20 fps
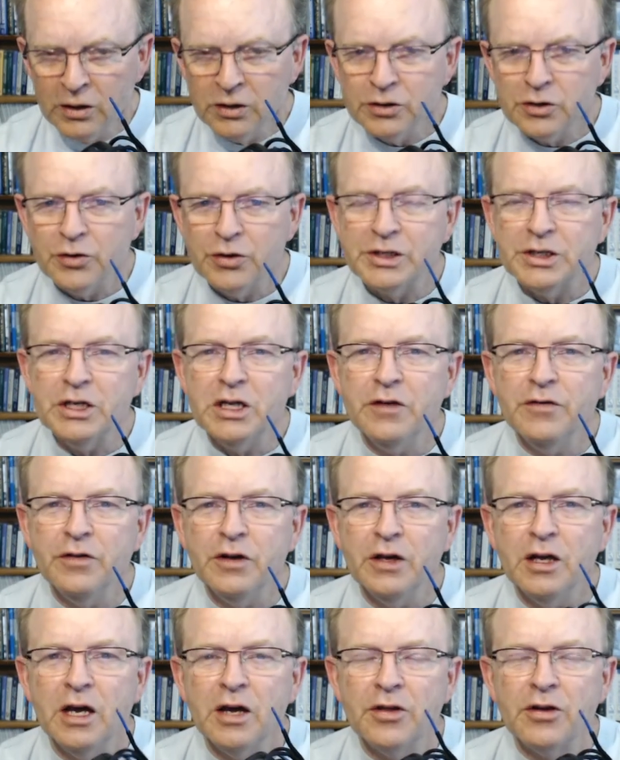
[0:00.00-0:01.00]
So this
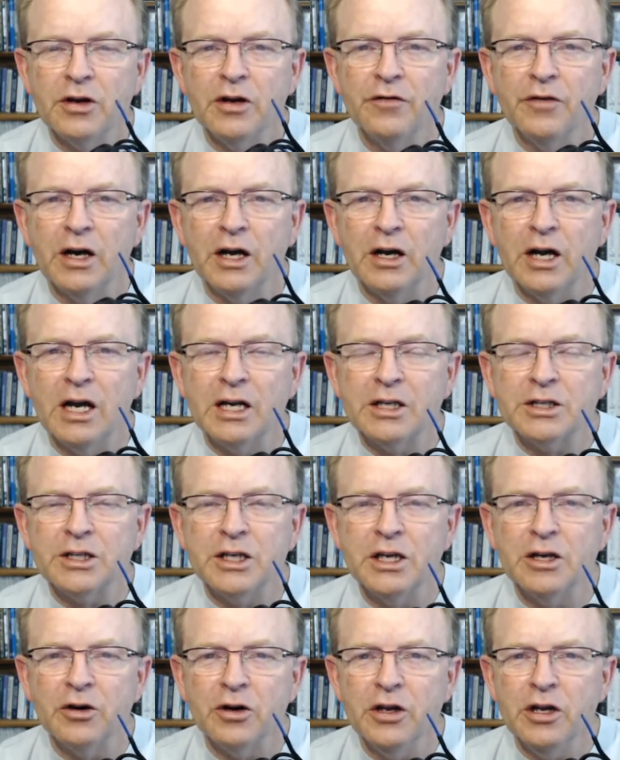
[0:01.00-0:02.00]
ethylene vinyl
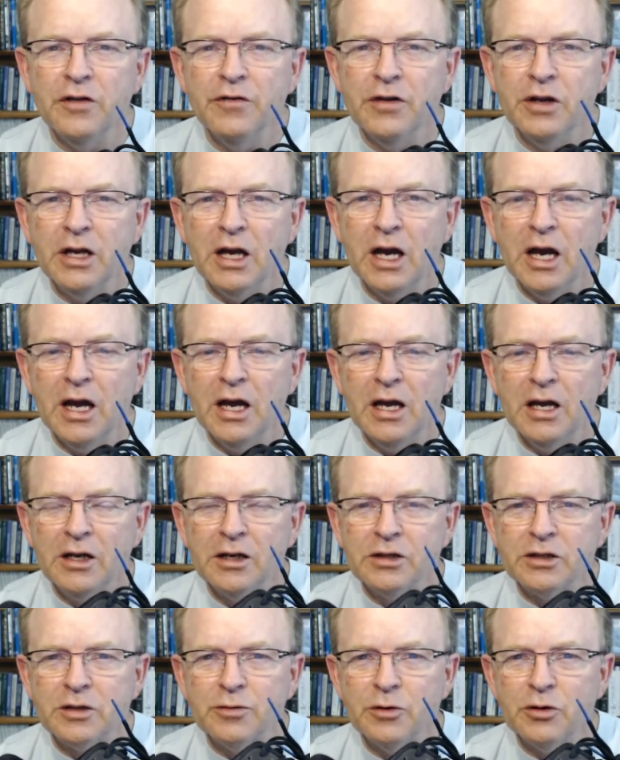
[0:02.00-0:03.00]
acetate, or EVA,
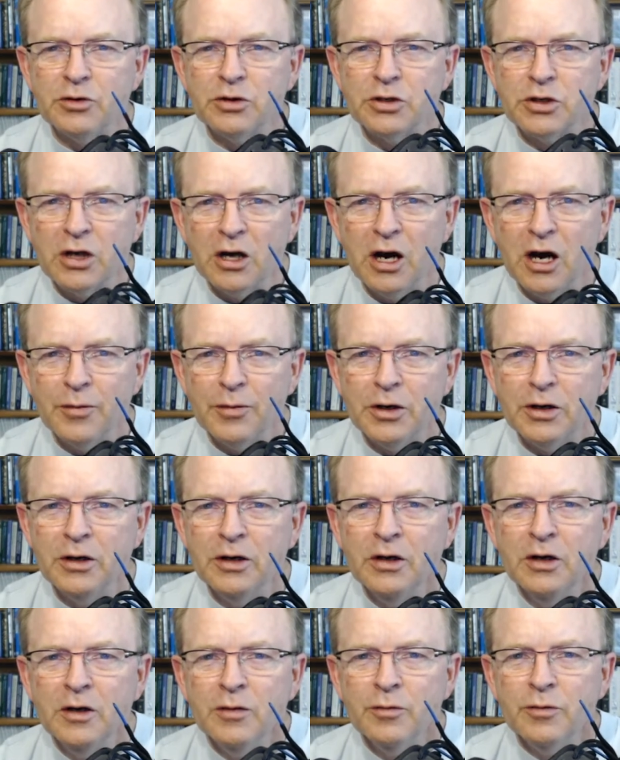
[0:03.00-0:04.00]
is the most
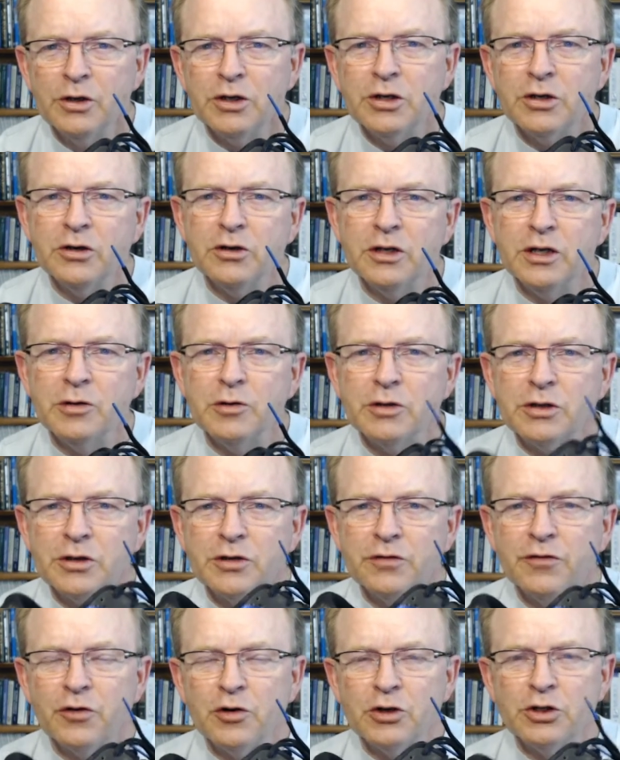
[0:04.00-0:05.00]
common material. It
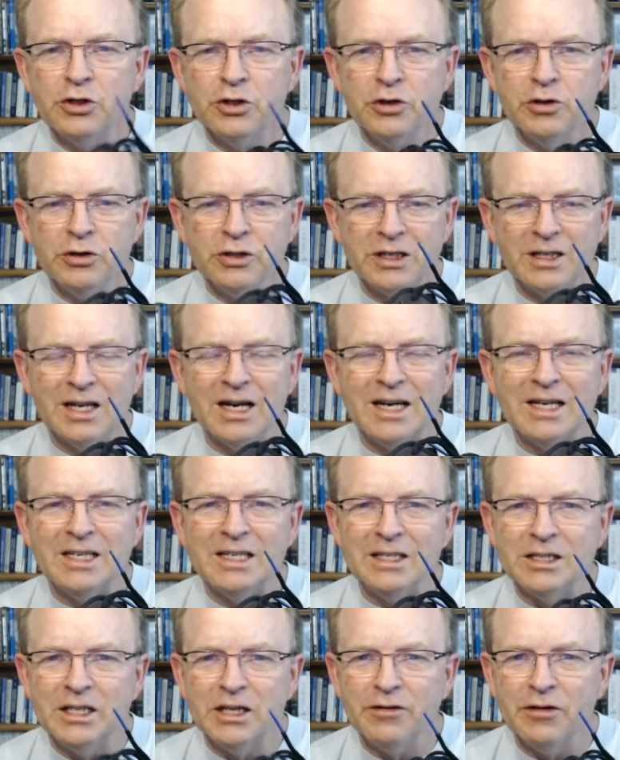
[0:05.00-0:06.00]
was first used in
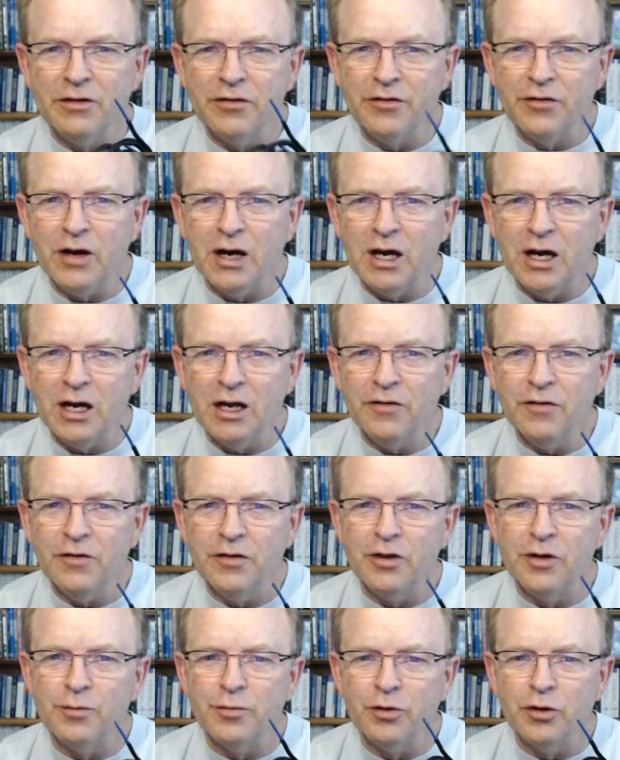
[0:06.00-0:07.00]
1975
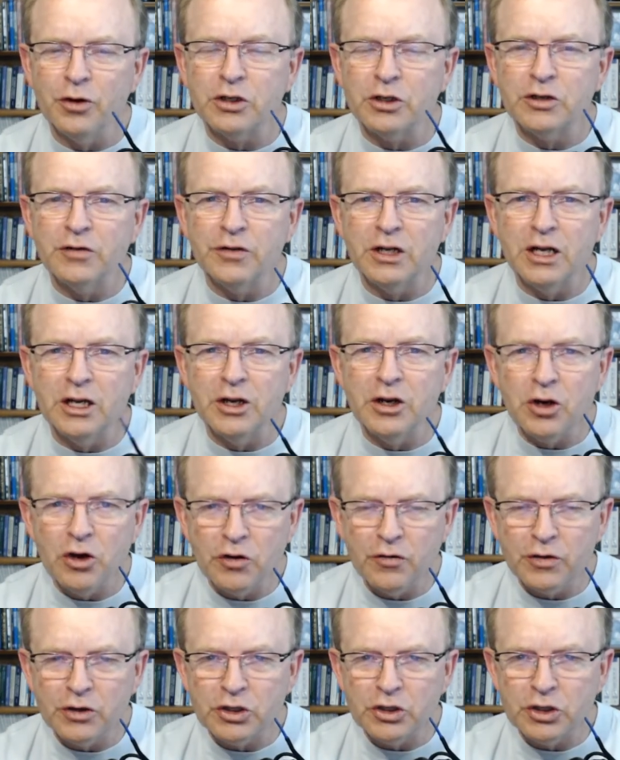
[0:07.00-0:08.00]
in the Brooks
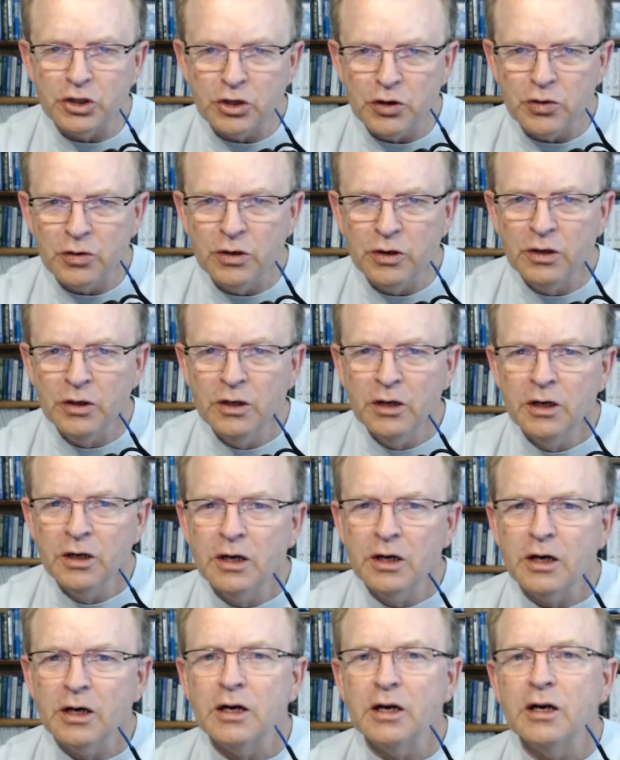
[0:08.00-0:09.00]
Villanova shoe
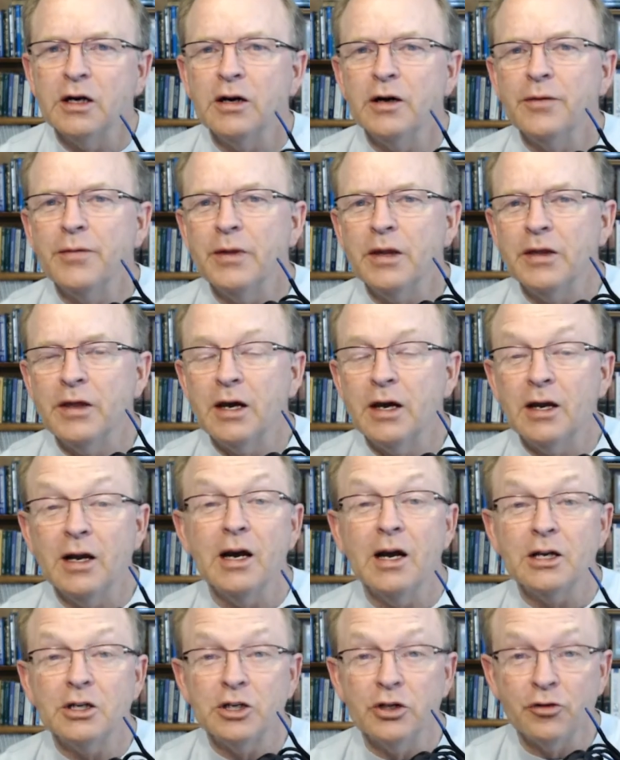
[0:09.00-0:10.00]
that
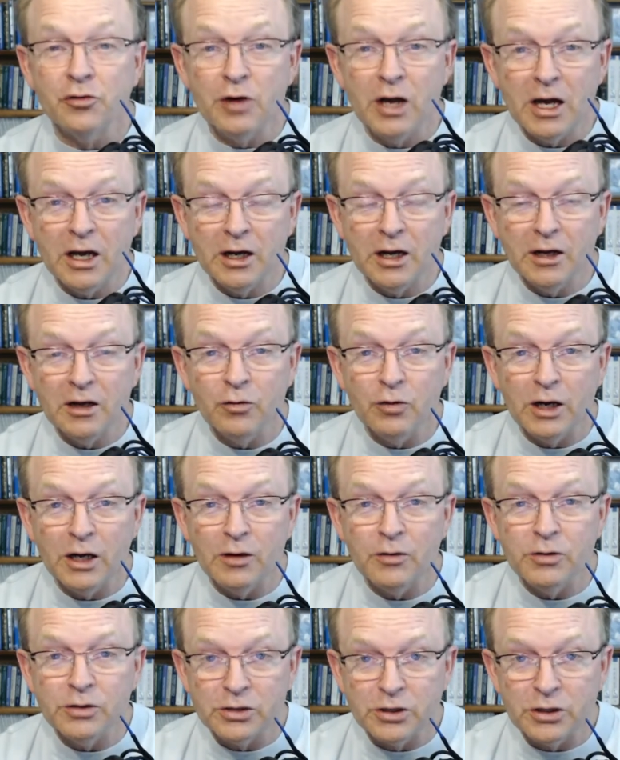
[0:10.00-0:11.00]
I actually ran in when
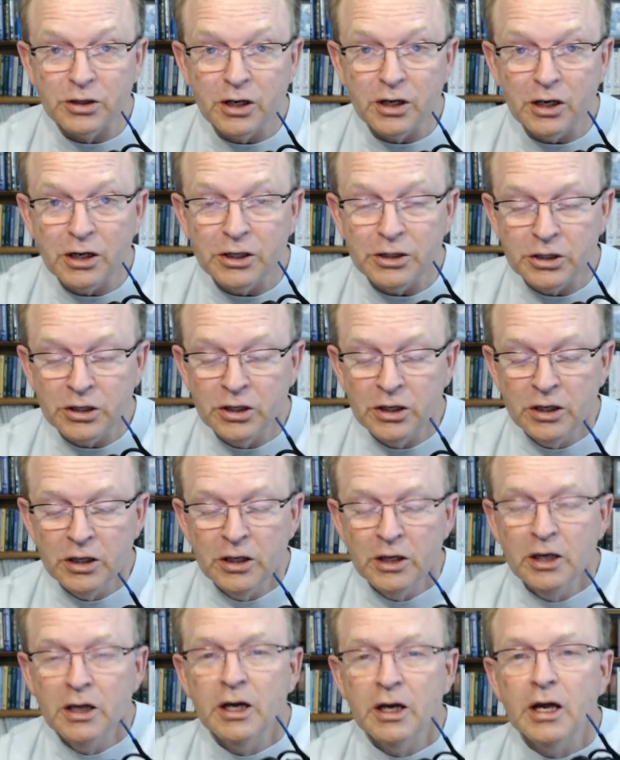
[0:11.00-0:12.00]
I was in college.
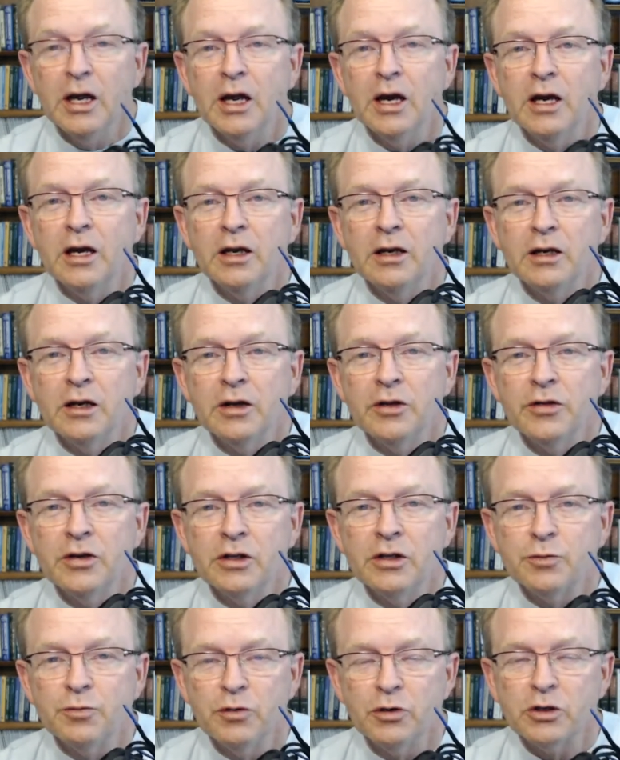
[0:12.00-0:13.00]
And
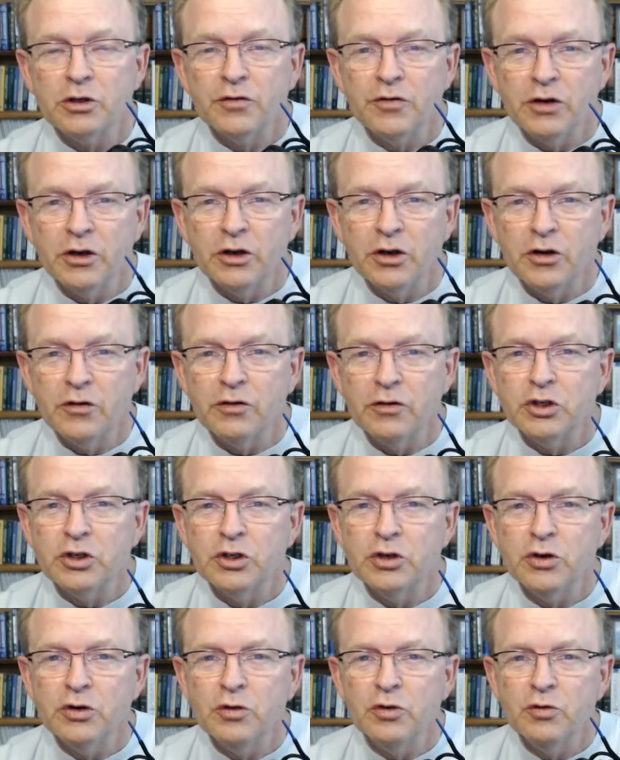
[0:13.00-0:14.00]
this Brooks Villanova
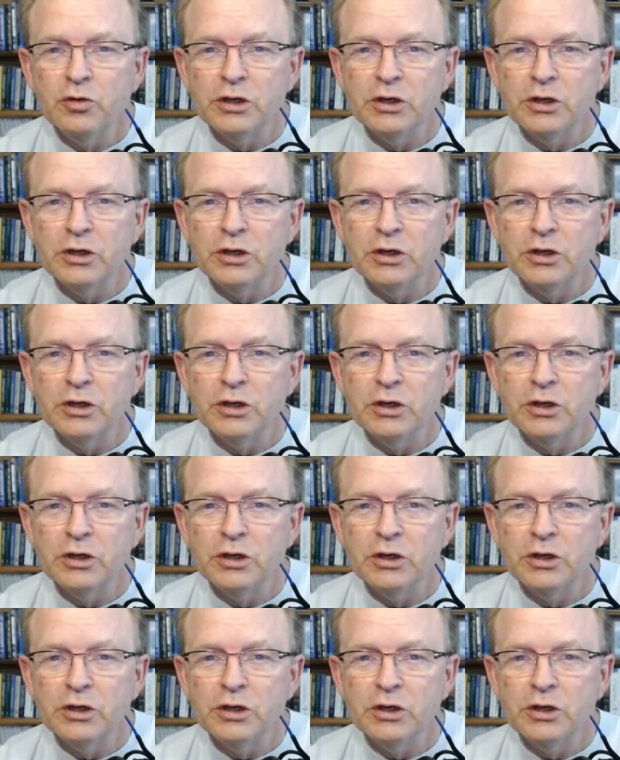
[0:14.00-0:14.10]
shoe